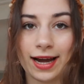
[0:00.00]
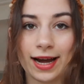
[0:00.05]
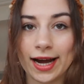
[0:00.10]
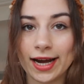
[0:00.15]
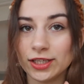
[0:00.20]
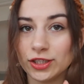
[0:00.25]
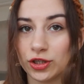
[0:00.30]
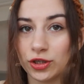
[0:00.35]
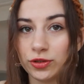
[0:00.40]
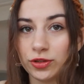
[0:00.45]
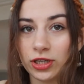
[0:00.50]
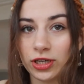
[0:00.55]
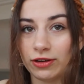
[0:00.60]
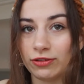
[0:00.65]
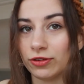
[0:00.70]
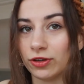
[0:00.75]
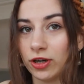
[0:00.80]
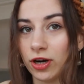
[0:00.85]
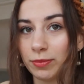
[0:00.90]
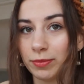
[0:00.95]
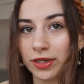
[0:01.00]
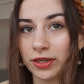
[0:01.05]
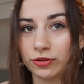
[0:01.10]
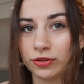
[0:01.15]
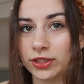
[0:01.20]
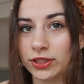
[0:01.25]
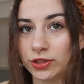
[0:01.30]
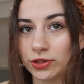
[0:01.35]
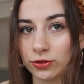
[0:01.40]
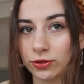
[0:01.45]
I totally forgot my
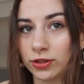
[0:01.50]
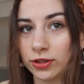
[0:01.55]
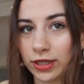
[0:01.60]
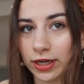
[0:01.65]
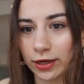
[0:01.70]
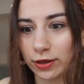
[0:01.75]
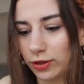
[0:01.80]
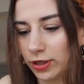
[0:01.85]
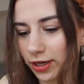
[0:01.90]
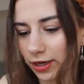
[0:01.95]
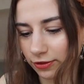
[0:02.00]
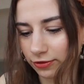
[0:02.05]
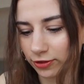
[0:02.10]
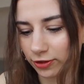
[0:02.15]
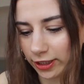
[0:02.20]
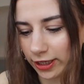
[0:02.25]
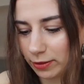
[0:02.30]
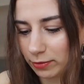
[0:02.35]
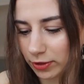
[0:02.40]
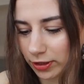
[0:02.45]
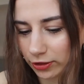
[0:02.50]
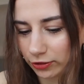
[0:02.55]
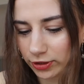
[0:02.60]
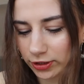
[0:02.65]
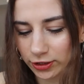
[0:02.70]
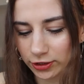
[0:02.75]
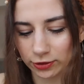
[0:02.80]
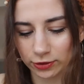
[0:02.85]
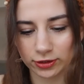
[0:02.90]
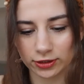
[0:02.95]
crystals. How did I forget my
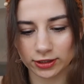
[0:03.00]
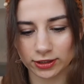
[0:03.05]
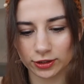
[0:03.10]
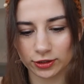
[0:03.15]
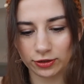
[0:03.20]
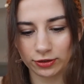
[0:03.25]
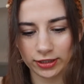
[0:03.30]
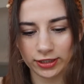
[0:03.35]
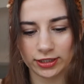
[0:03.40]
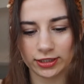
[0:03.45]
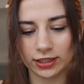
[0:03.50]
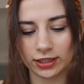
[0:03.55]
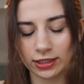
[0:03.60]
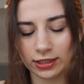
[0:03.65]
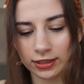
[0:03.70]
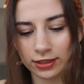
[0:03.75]
crystals? That's crazy